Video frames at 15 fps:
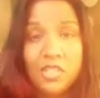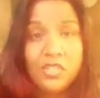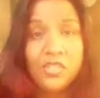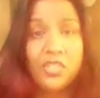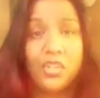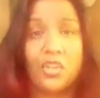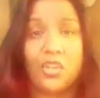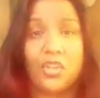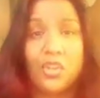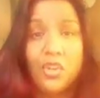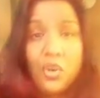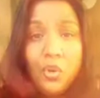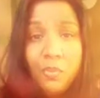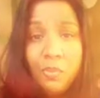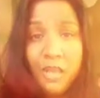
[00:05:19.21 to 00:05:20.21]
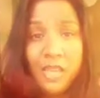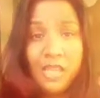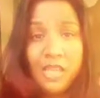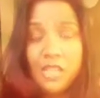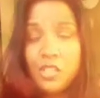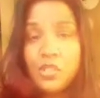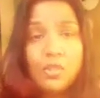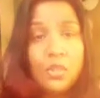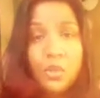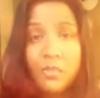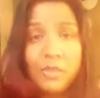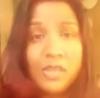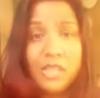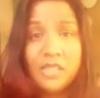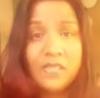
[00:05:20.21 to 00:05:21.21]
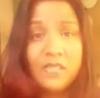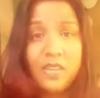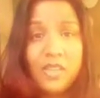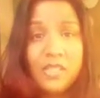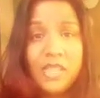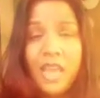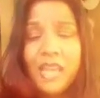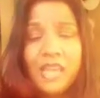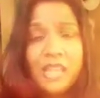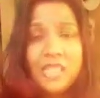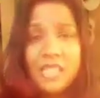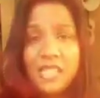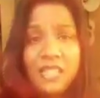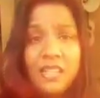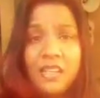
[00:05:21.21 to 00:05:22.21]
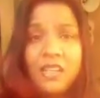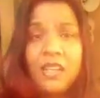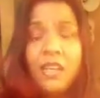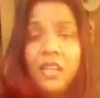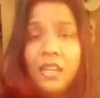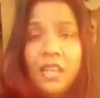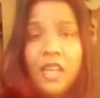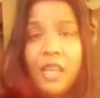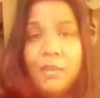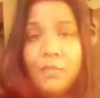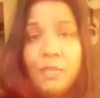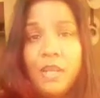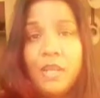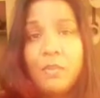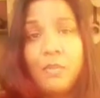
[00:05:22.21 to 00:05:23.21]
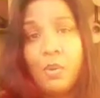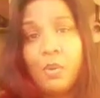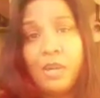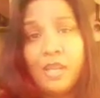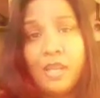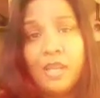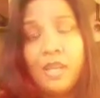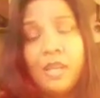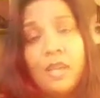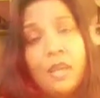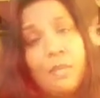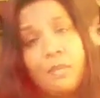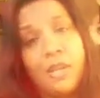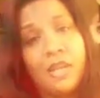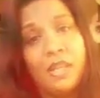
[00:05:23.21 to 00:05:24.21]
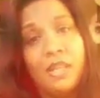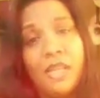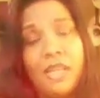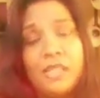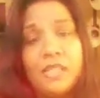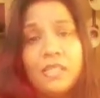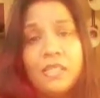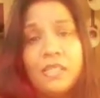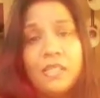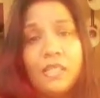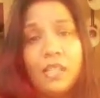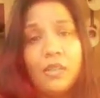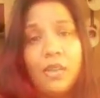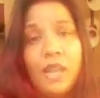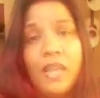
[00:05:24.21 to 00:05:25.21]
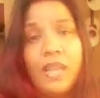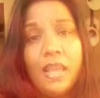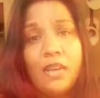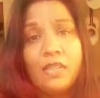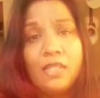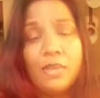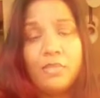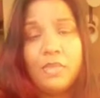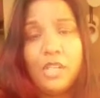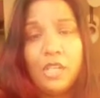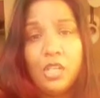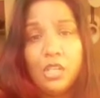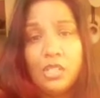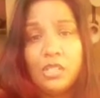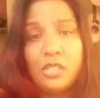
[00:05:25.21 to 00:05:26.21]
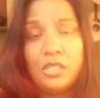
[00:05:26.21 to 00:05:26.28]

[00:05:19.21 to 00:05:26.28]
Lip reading: There's nobody, it's nobody's fault. I can sit there and pinpoint it, but unless, you know, I allow something good